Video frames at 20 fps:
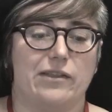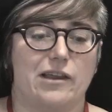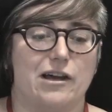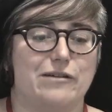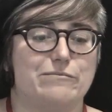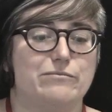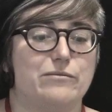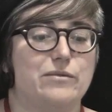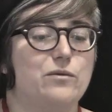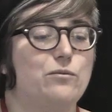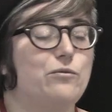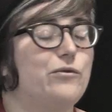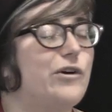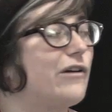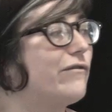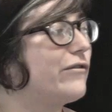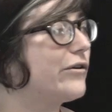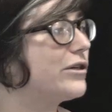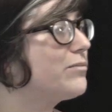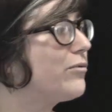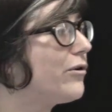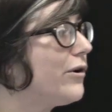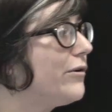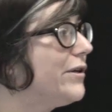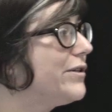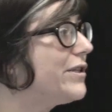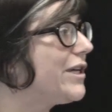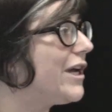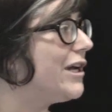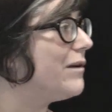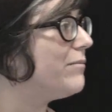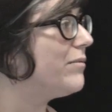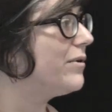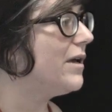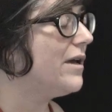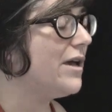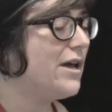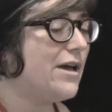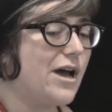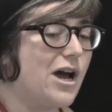them, our first prototype,
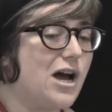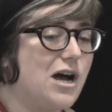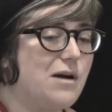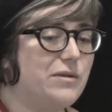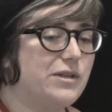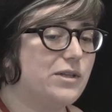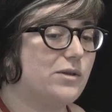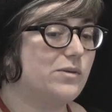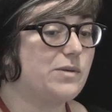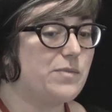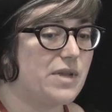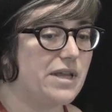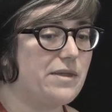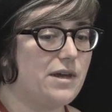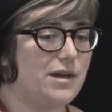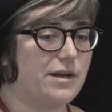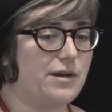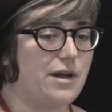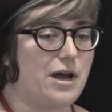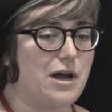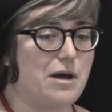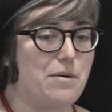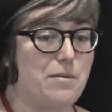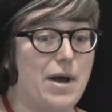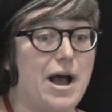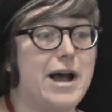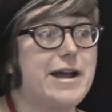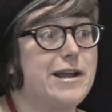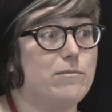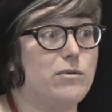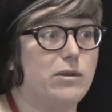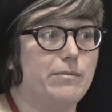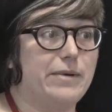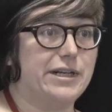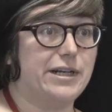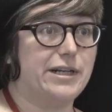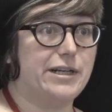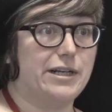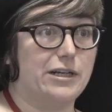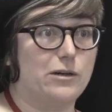um, this was something that um, I
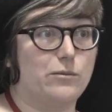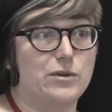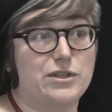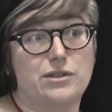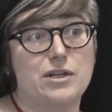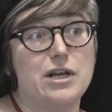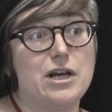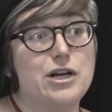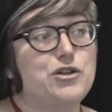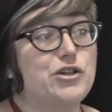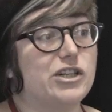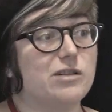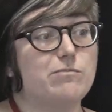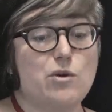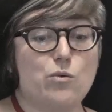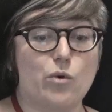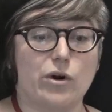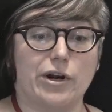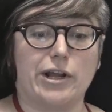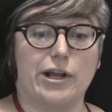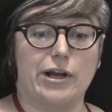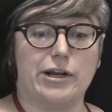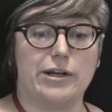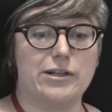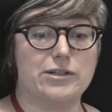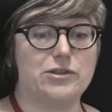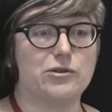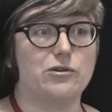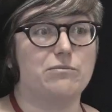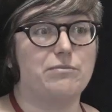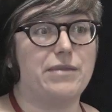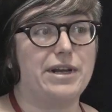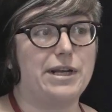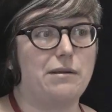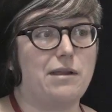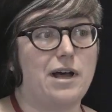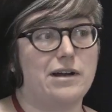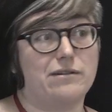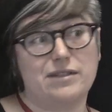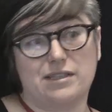implemented and it was just me working on it, so it made a
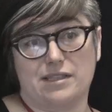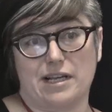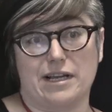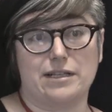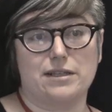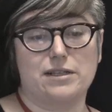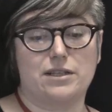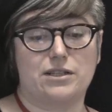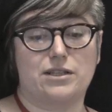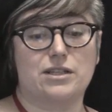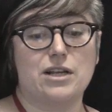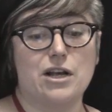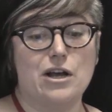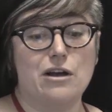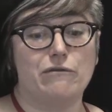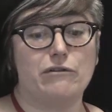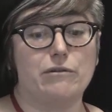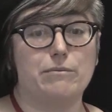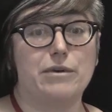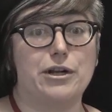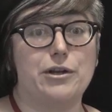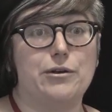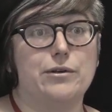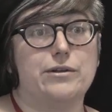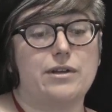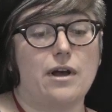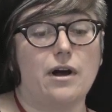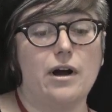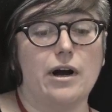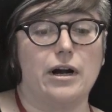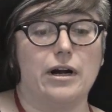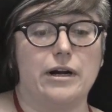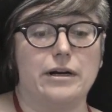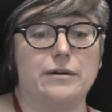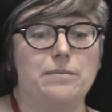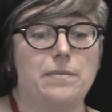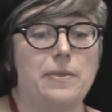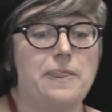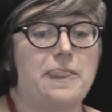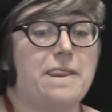lot of sense for me to use R.
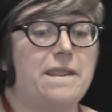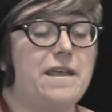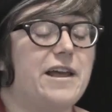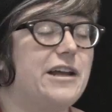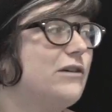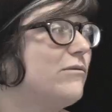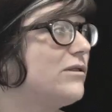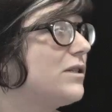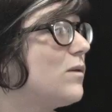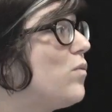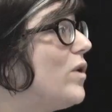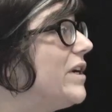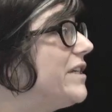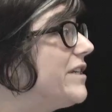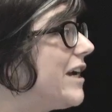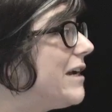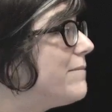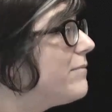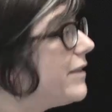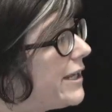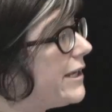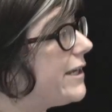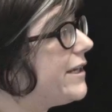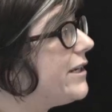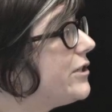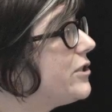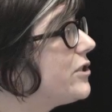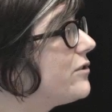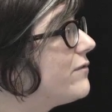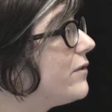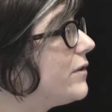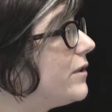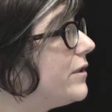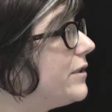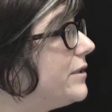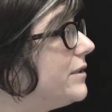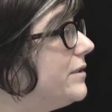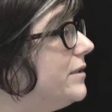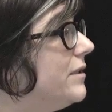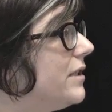And it was a one time linkage
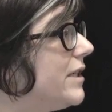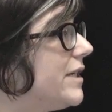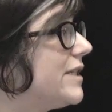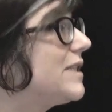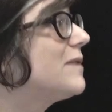for a